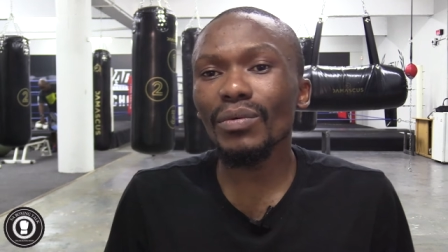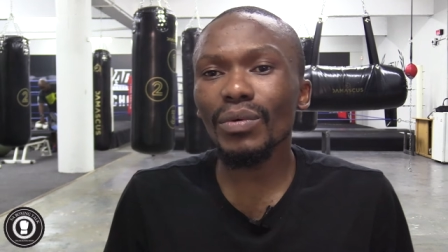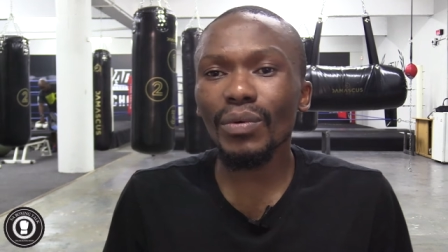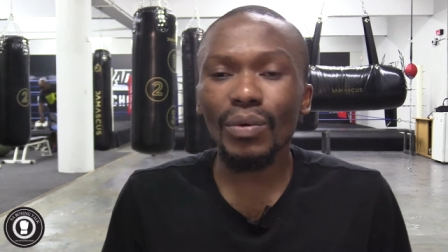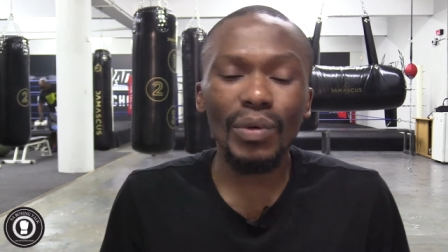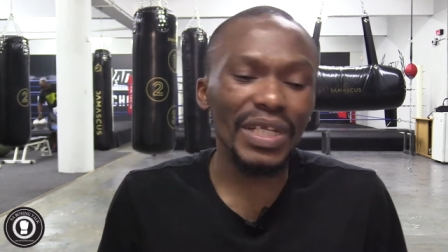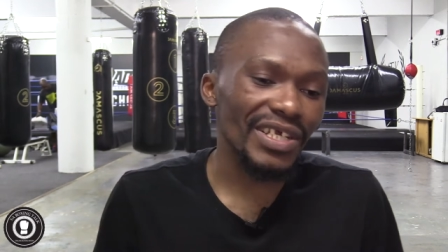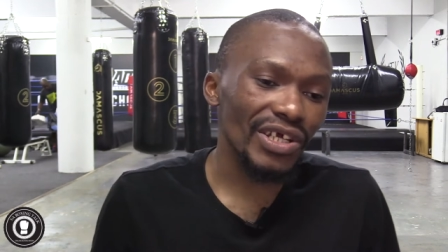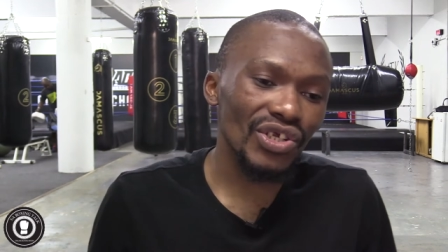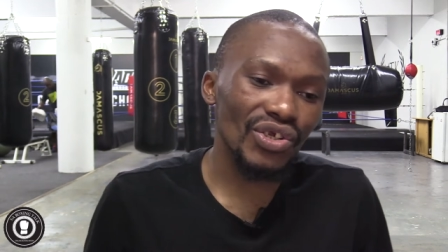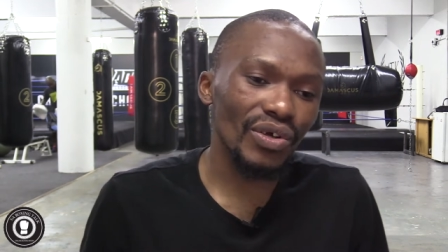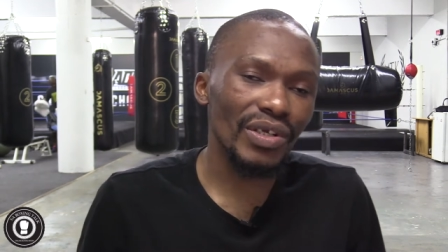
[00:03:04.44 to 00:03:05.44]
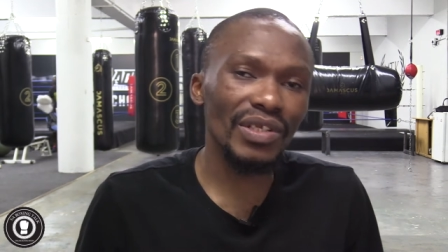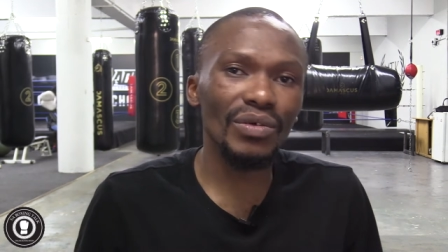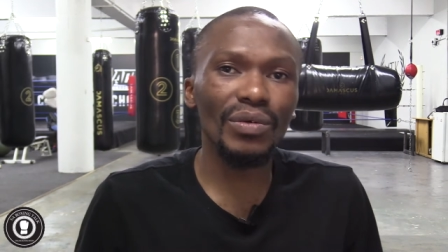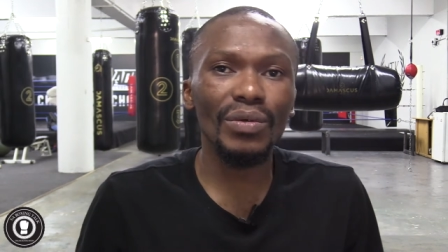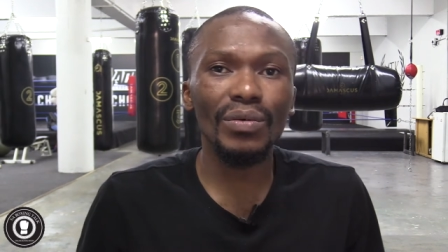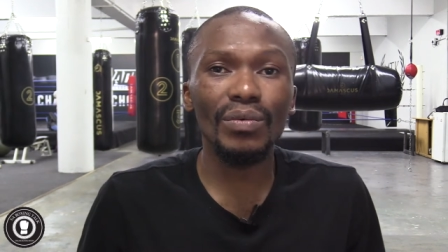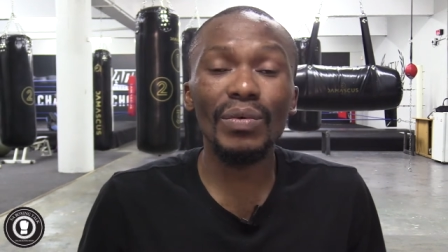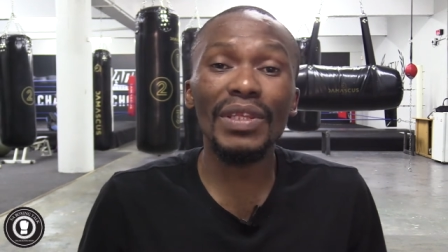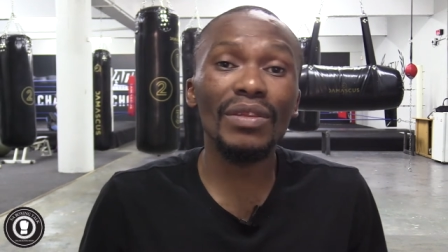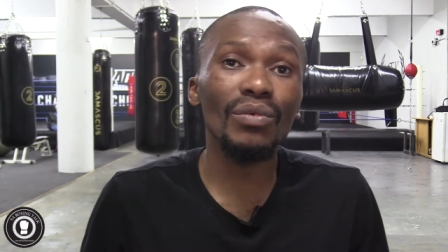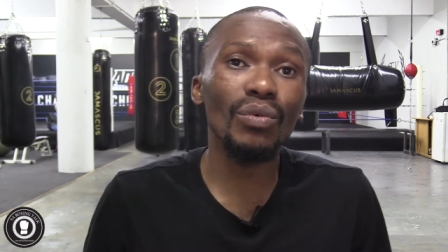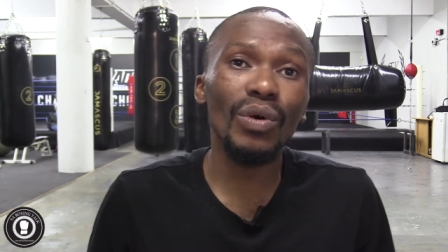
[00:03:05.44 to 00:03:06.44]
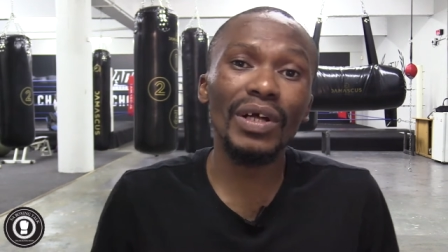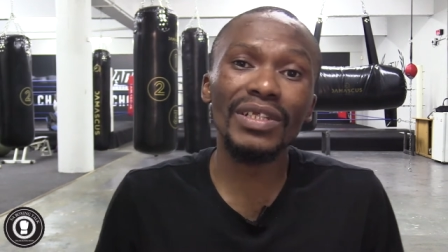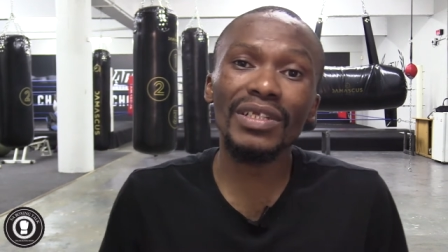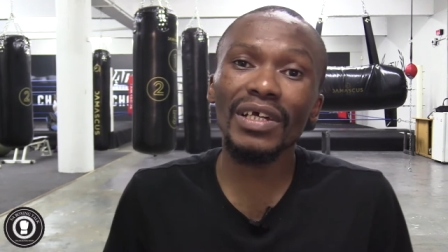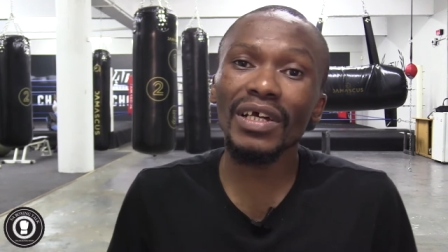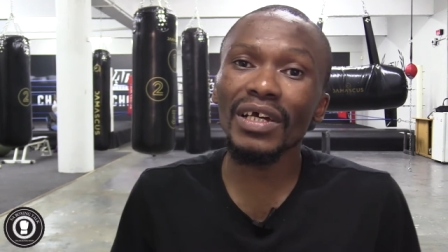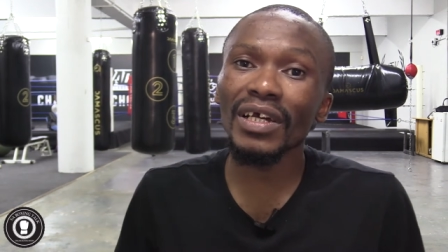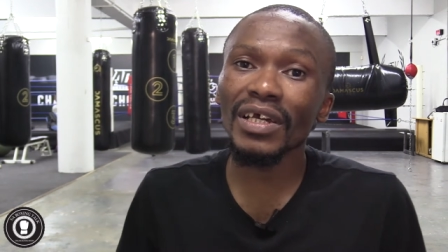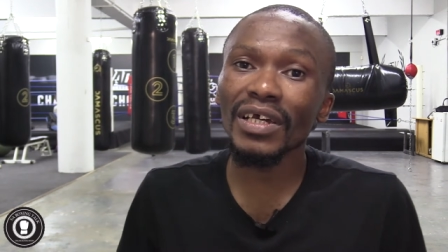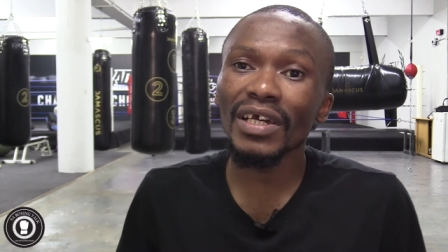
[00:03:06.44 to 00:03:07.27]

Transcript: were just shocked with what uh,